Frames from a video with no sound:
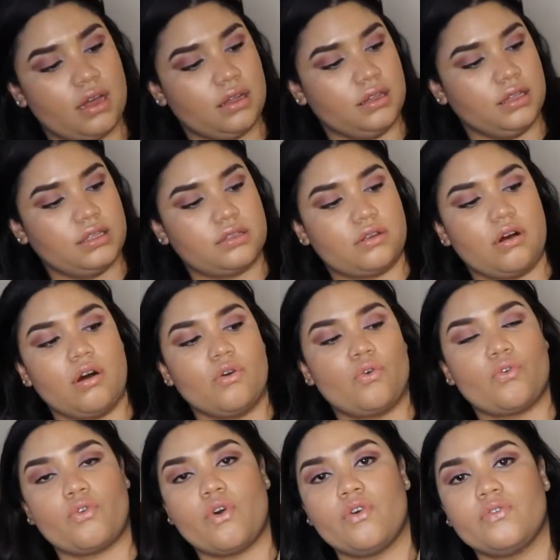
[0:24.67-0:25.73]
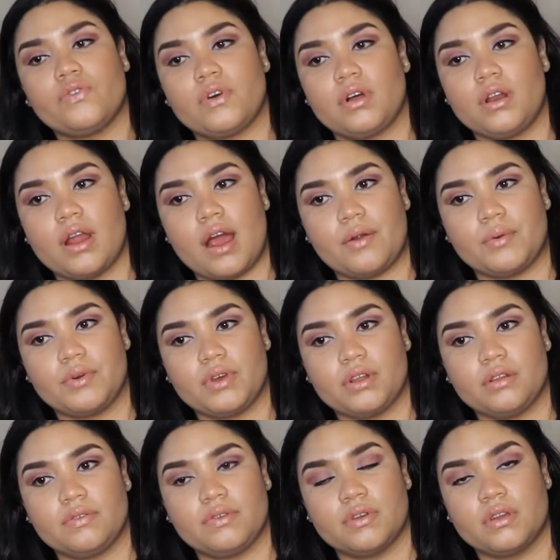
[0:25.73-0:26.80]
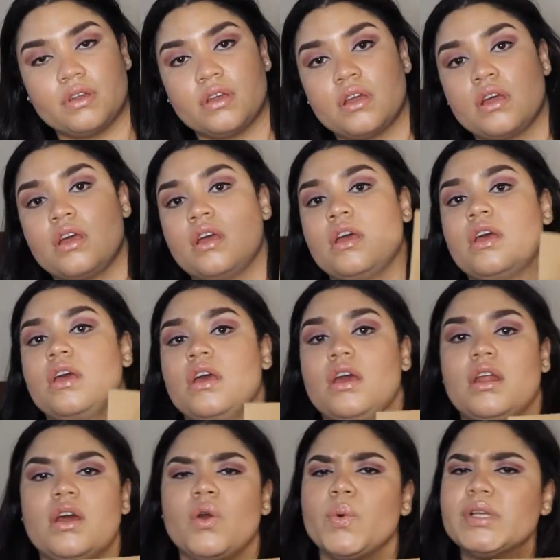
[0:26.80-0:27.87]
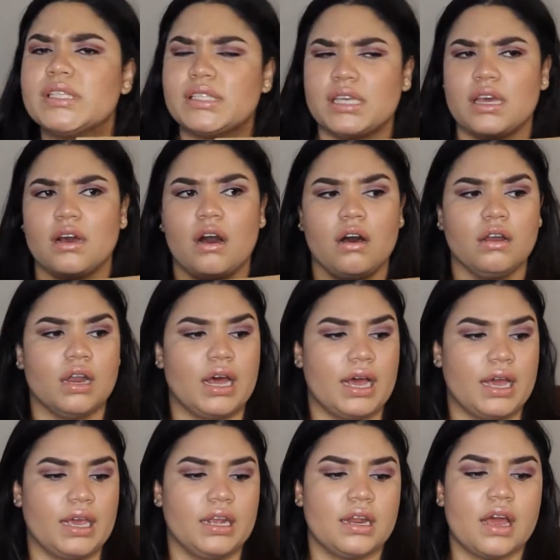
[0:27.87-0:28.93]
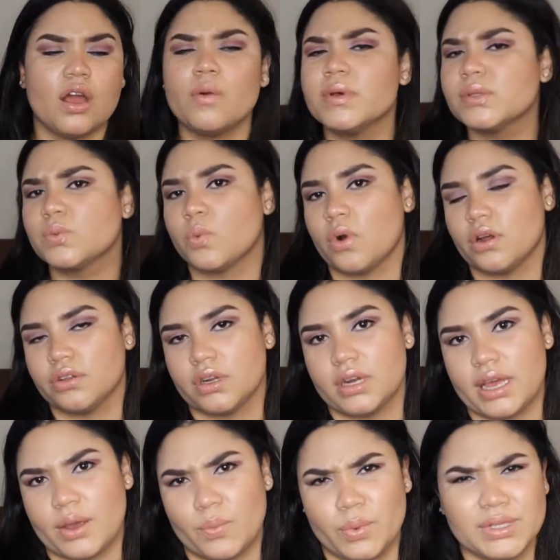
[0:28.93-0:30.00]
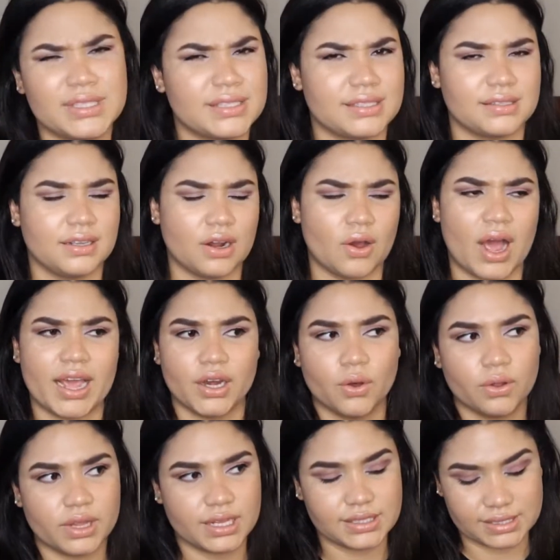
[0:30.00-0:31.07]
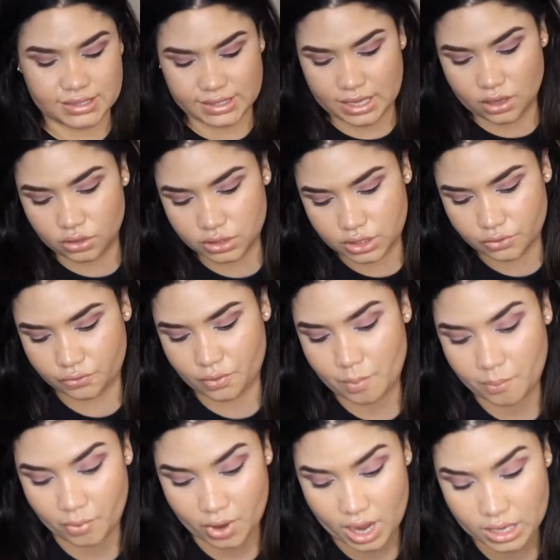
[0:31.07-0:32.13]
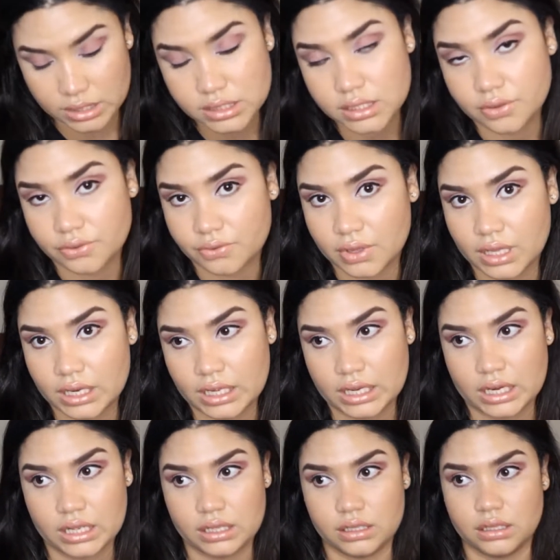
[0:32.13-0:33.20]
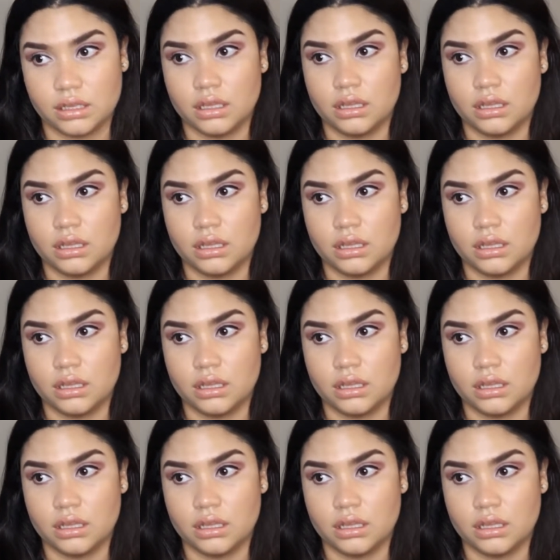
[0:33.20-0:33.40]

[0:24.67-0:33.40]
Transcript: It's called Grove Collaborative, and I always see it online. I always wonder, like, what's, I know they sell different brands of cleaning